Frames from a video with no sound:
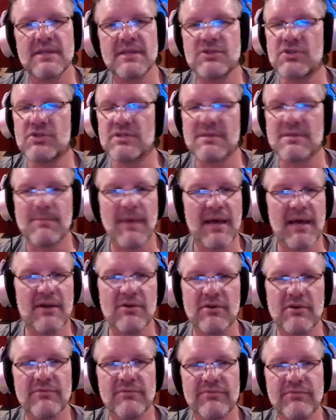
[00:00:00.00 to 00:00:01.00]
It's just a
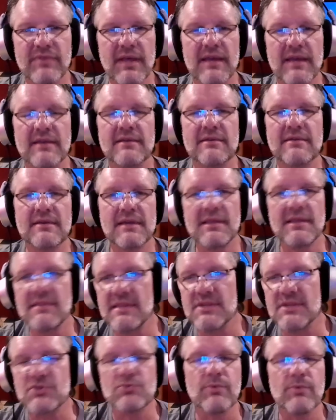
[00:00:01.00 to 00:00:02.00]
matter of like in
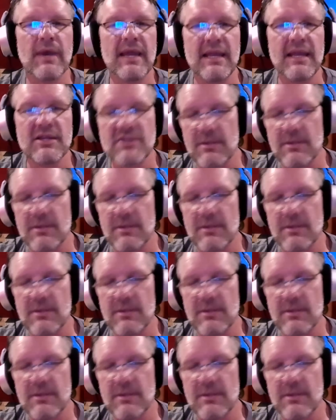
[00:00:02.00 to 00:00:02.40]
this range.